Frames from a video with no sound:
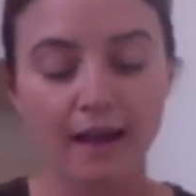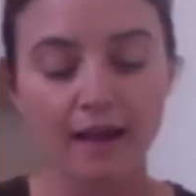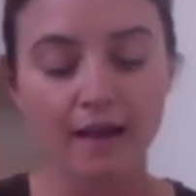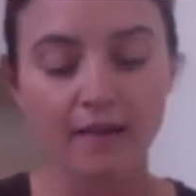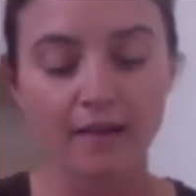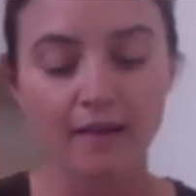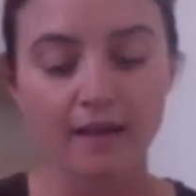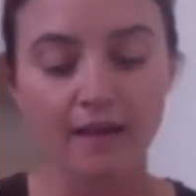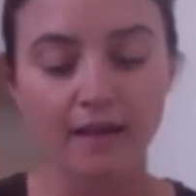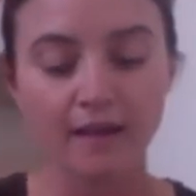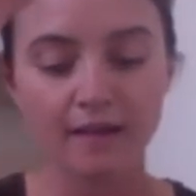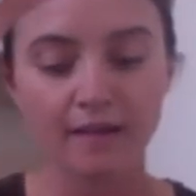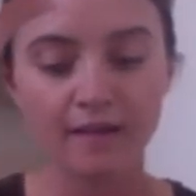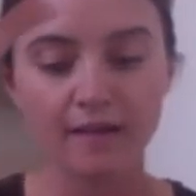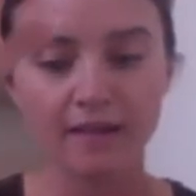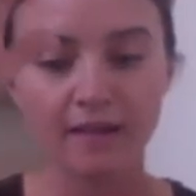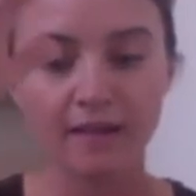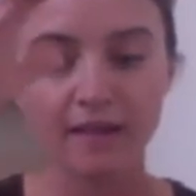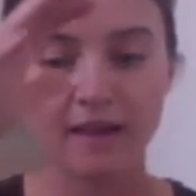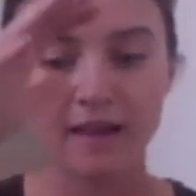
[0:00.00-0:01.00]
the
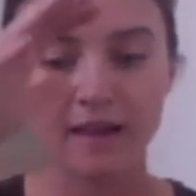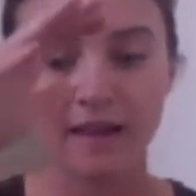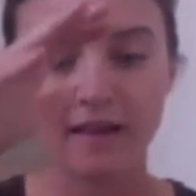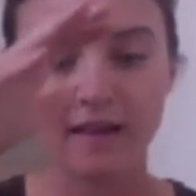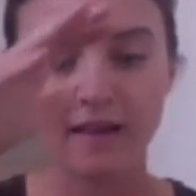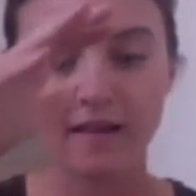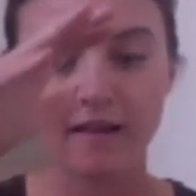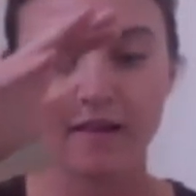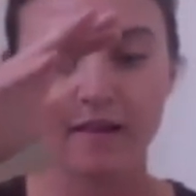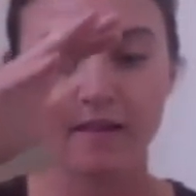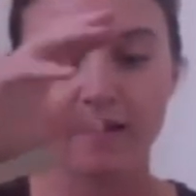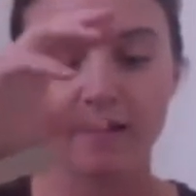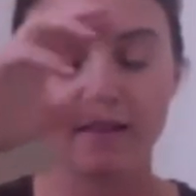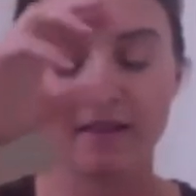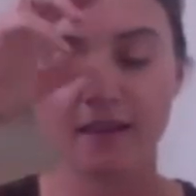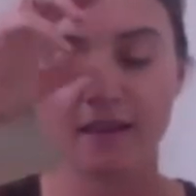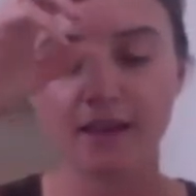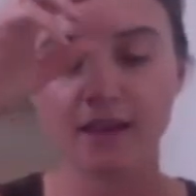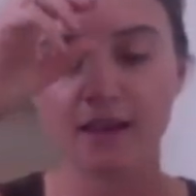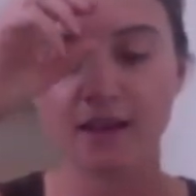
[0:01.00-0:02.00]

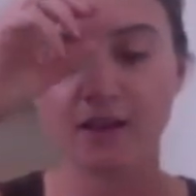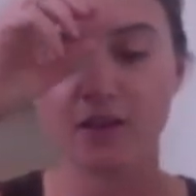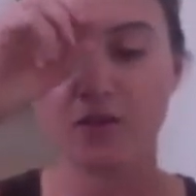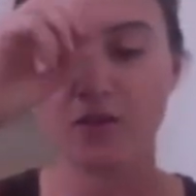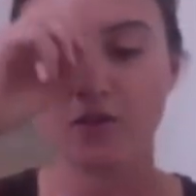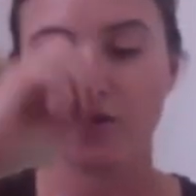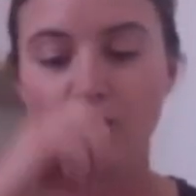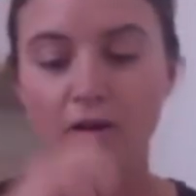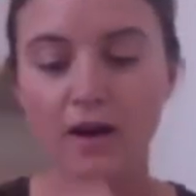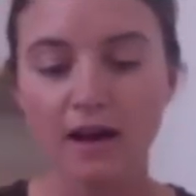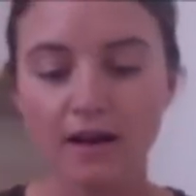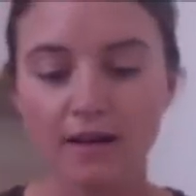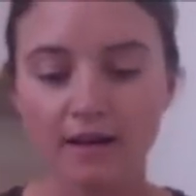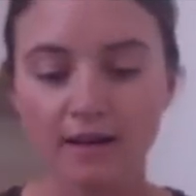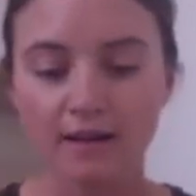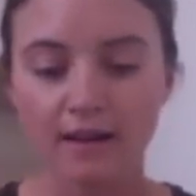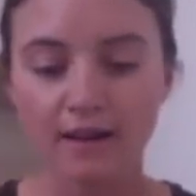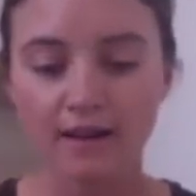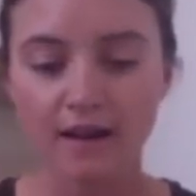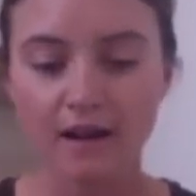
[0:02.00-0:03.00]
grounding
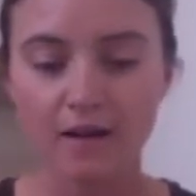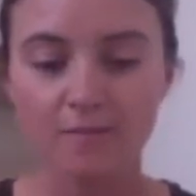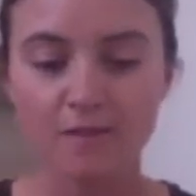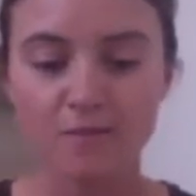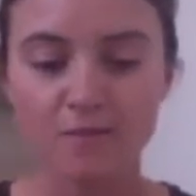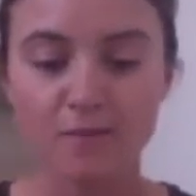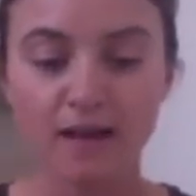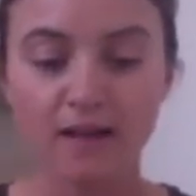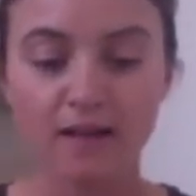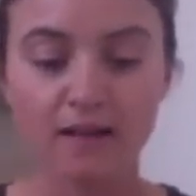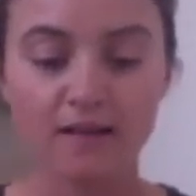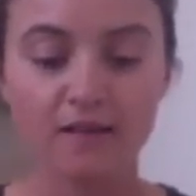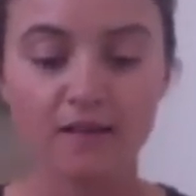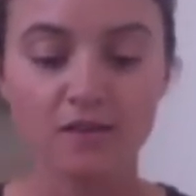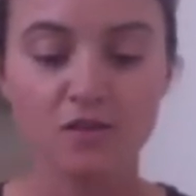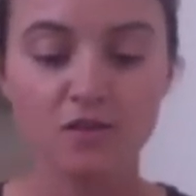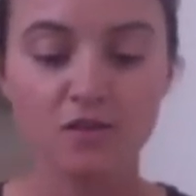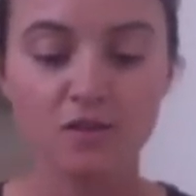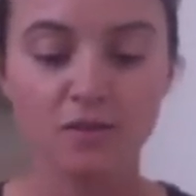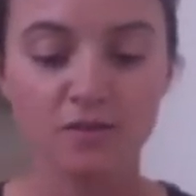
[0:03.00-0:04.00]
that comes back
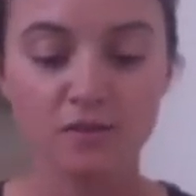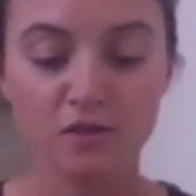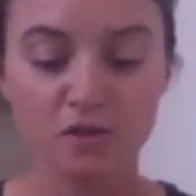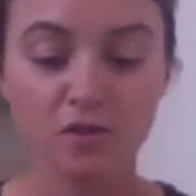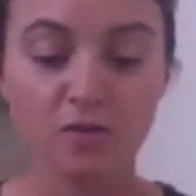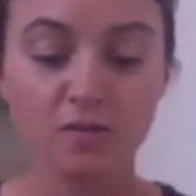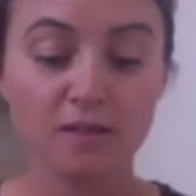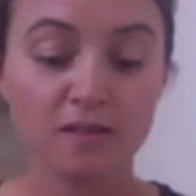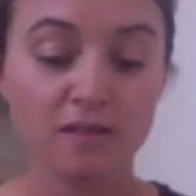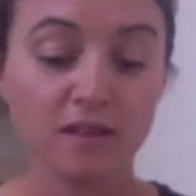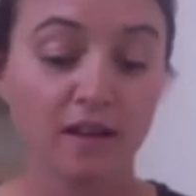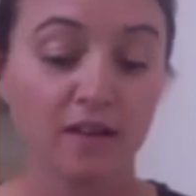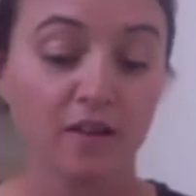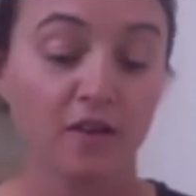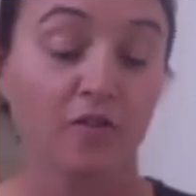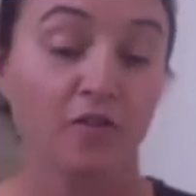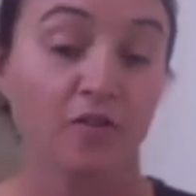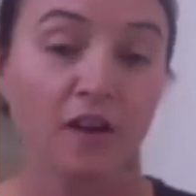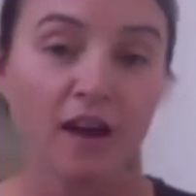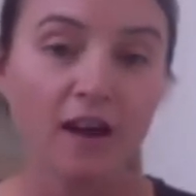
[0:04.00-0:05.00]
into too is like your
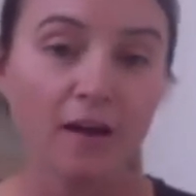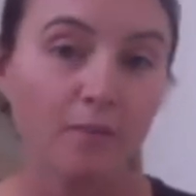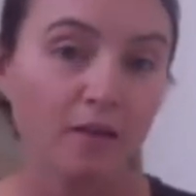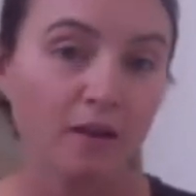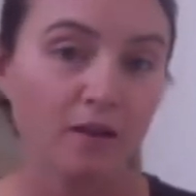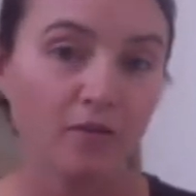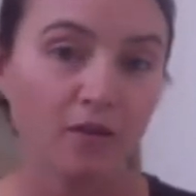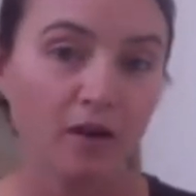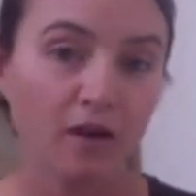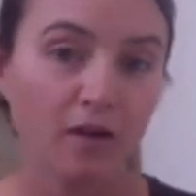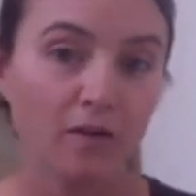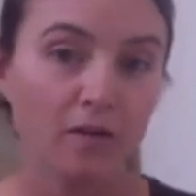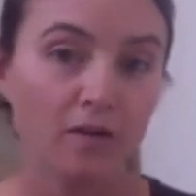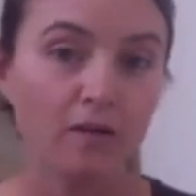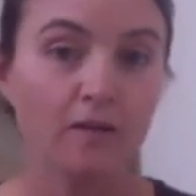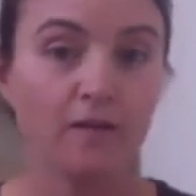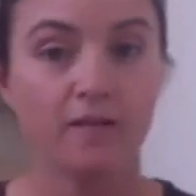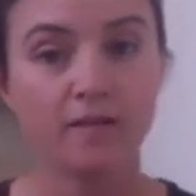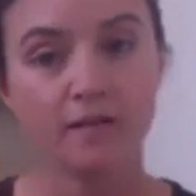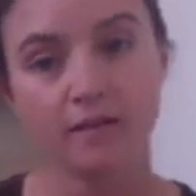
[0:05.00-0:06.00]
family
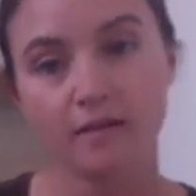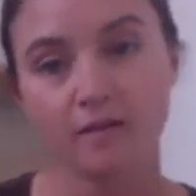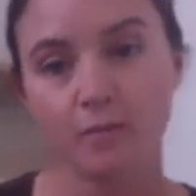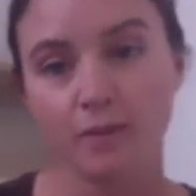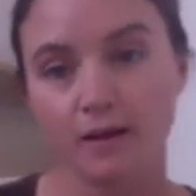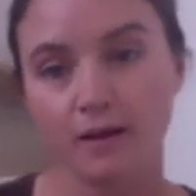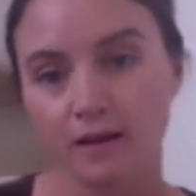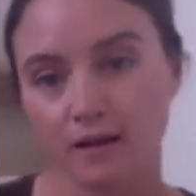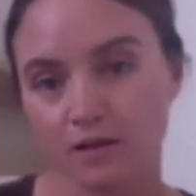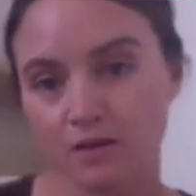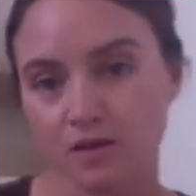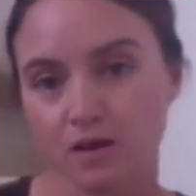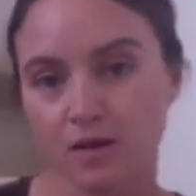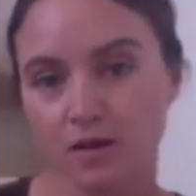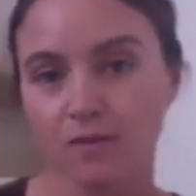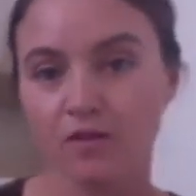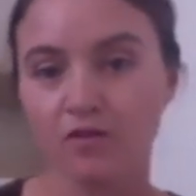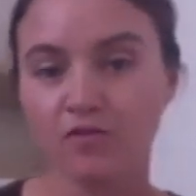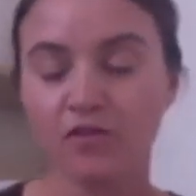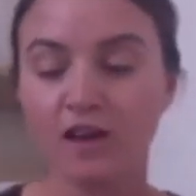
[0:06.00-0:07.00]
values, and spending time
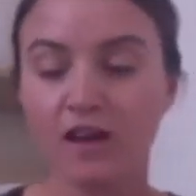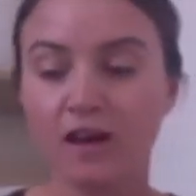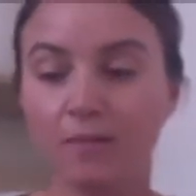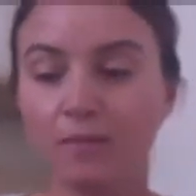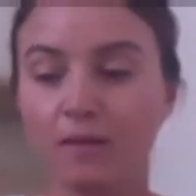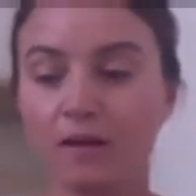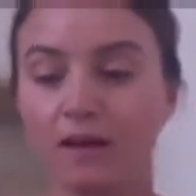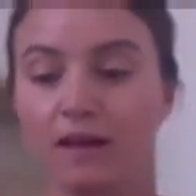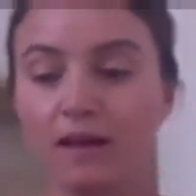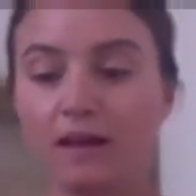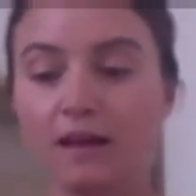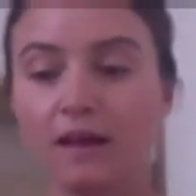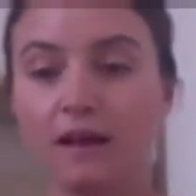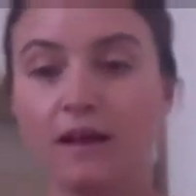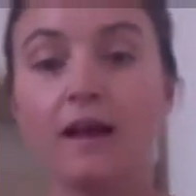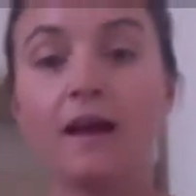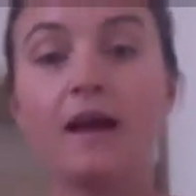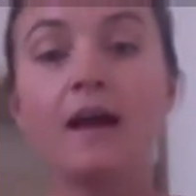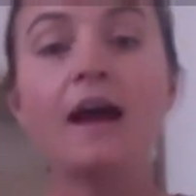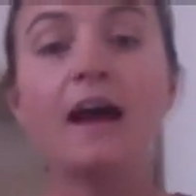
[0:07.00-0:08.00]
with family, and
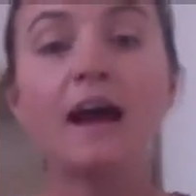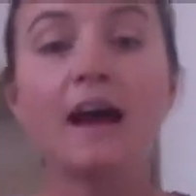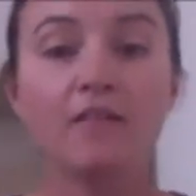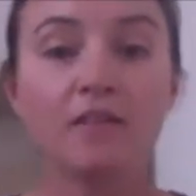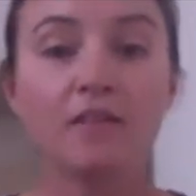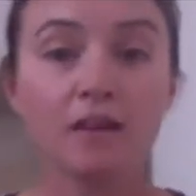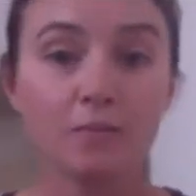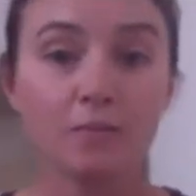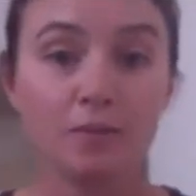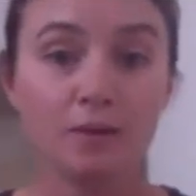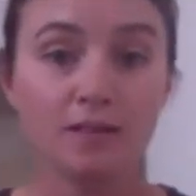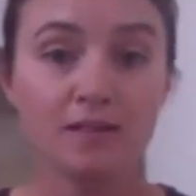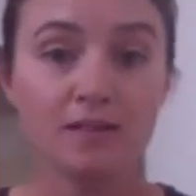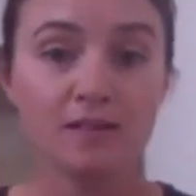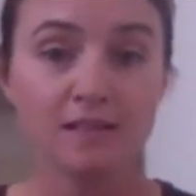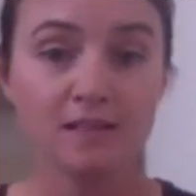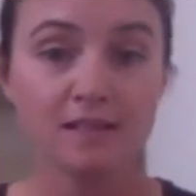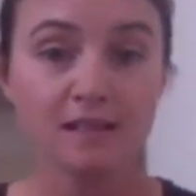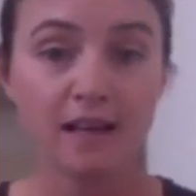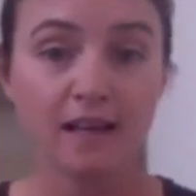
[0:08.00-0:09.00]
having a
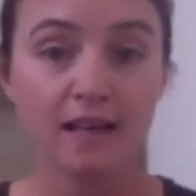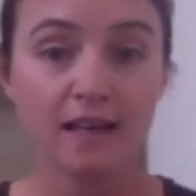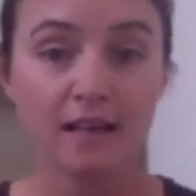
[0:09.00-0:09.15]
business that